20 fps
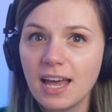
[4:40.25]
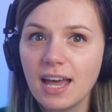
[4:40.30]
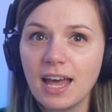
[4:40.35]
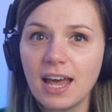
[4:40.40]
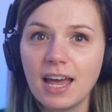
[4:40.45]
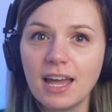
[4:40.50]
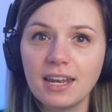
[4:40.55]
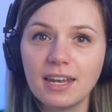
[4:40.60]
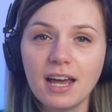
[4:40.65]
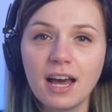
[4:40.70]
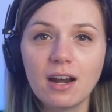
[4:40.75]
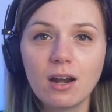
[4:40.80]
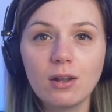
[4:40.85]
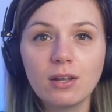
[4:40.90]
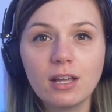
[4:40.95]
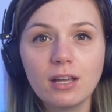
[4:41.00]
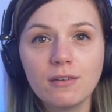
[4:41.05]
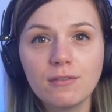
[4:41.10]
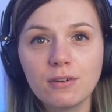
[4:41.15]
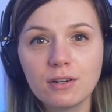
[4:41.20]
and are
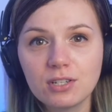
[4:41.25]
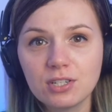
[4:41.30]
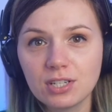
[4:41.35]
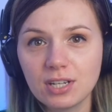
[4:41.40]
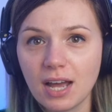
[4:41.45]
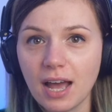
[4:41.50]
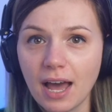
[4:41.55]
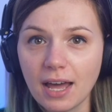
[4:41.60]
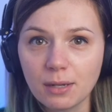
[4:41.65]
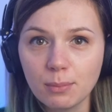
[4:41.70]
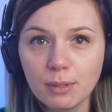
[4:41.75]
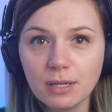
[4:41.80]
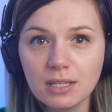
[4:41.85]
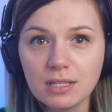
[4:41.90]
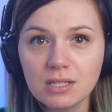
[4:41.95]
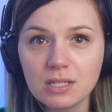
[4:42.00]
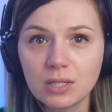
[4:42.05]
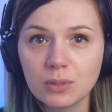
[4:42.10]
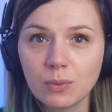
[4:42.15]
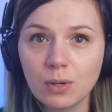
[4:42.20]
looking for Jira
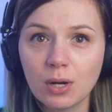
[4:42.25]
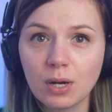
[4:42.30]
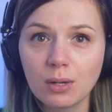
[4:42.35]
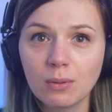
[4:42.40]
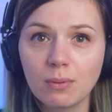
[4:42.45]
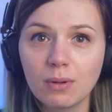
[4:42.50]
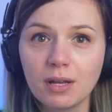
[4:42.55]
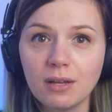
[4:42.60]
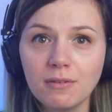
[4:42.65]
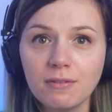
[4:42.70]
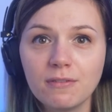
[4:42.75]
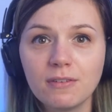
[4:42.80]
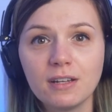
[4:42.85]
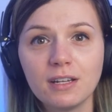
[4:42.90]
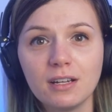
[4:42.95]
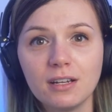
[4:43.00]
admins to work with